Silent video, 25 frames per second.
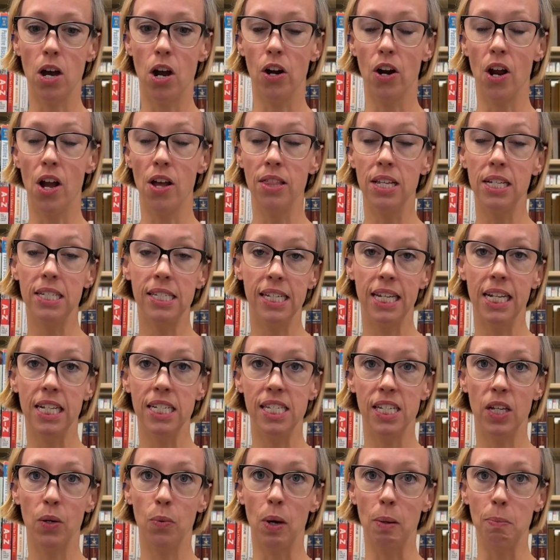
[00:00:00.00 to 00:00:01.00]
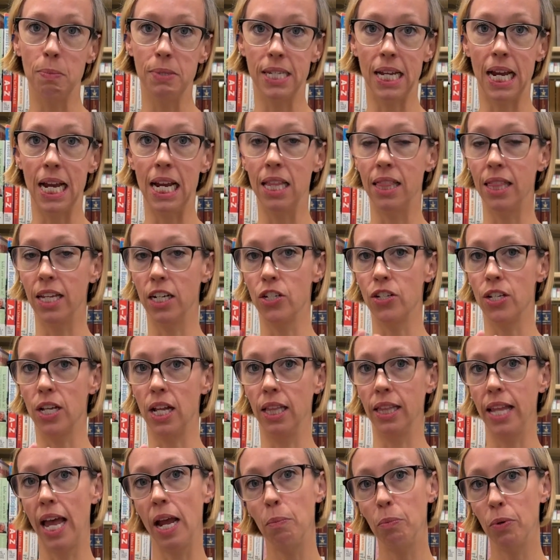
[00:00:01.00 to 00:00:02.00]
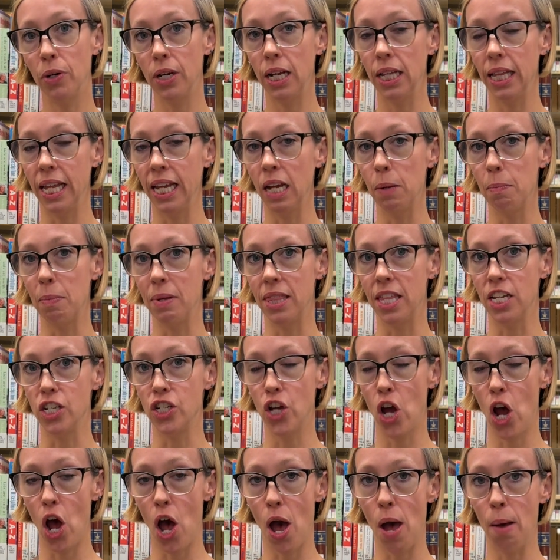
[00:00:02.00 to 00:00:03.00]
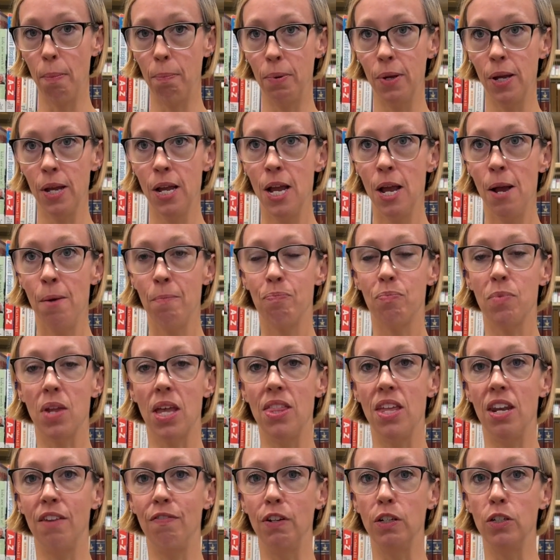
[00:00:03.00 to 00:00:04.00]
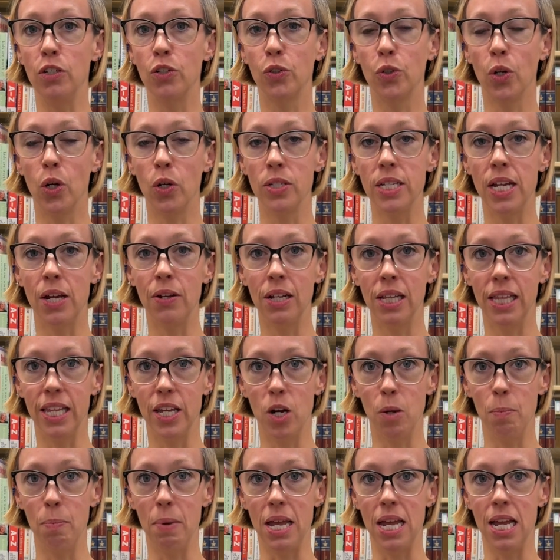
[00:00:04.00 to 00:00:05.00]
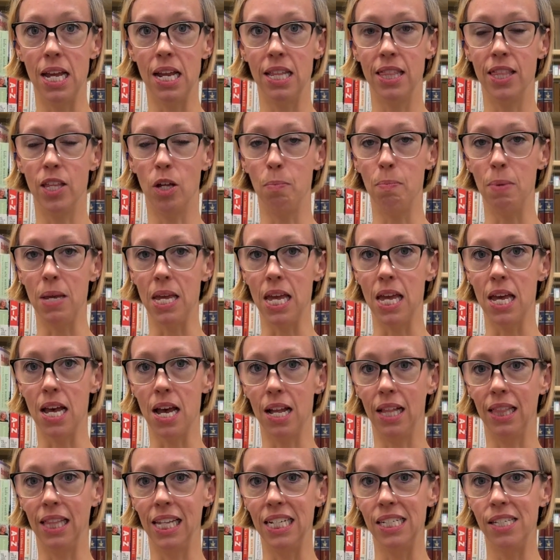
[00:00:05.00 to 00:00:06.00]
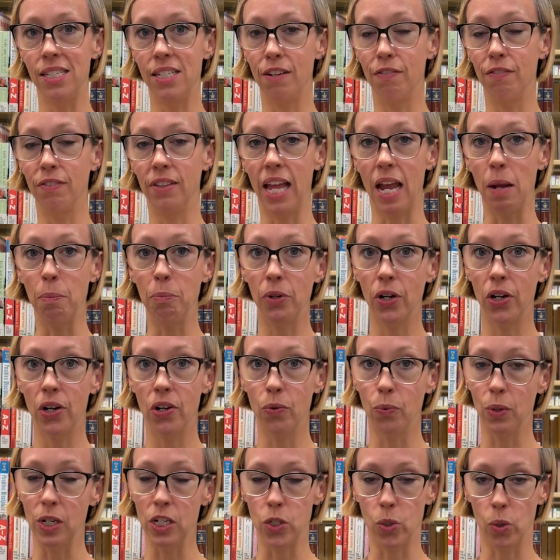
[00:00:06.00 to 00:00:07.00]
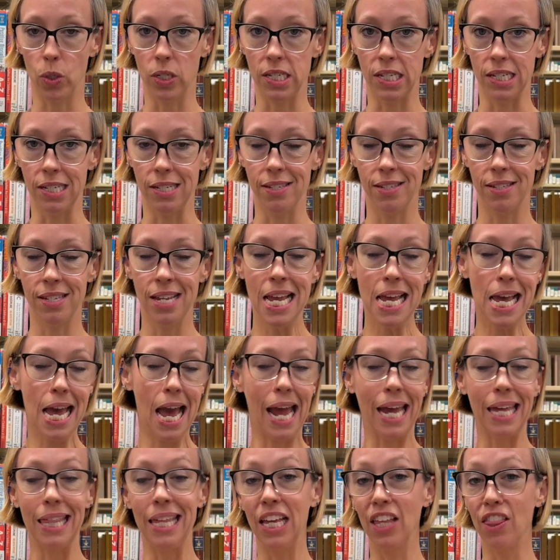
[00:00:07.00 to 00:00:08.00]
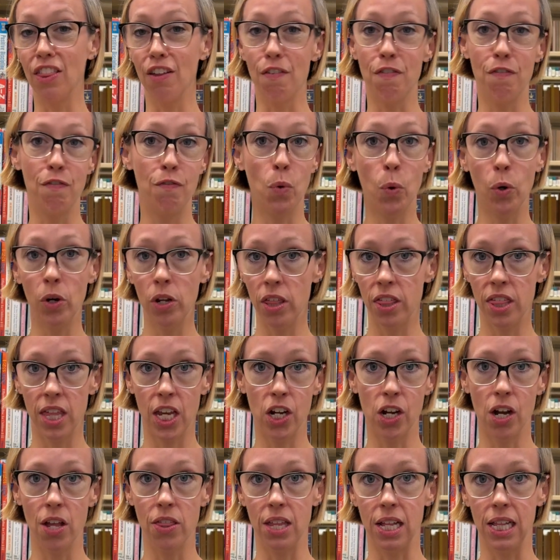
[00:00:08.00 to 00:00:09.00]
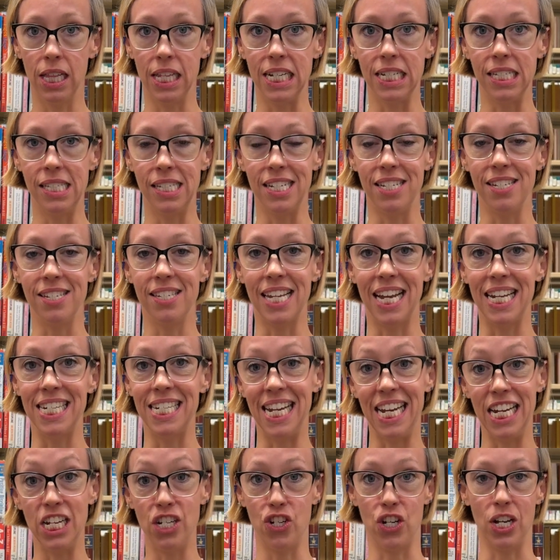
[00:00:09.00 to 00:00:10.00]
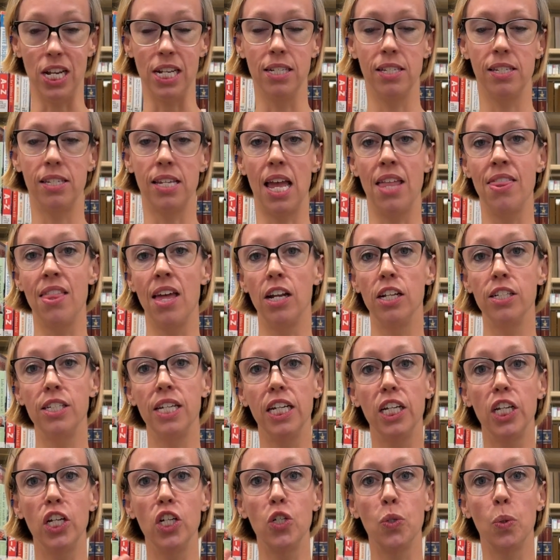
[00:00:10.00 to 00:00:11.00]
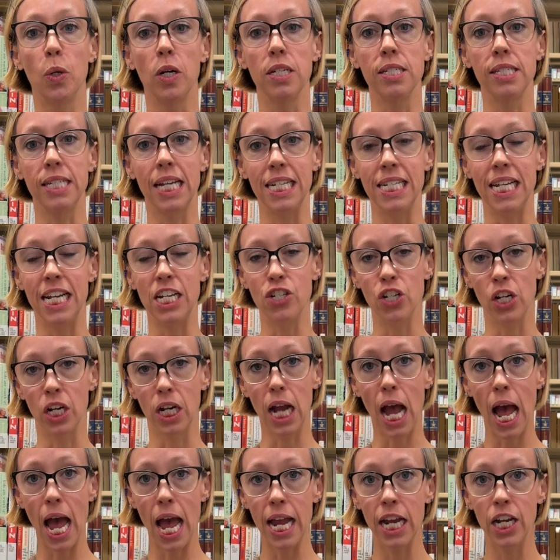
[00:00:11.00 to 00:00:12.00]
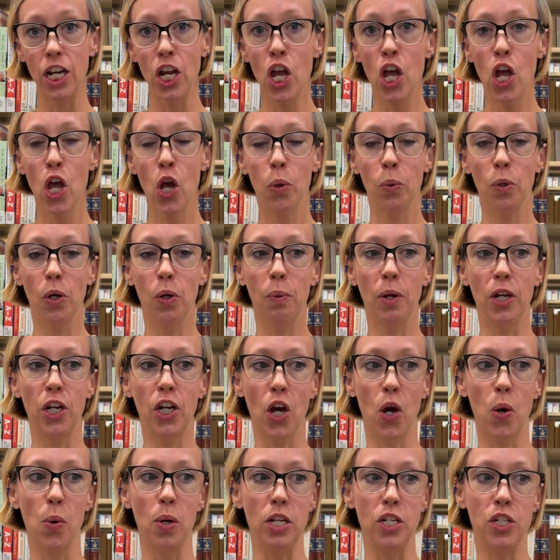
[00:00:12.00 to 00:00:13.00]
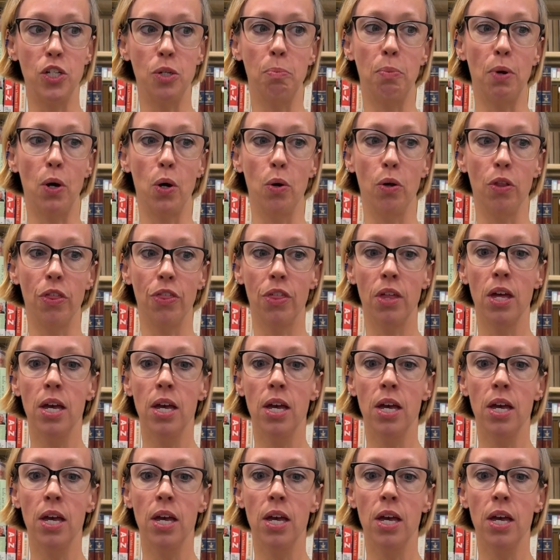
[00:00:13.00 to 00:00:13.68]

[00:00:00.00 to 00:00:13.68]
are on the CAC website, there's a library link up at the top. And then if you scroll down a little bit, there'll be a list of library resources. I think the 4th thing on the list is citations, and that'll take you to our citation guide where we go into both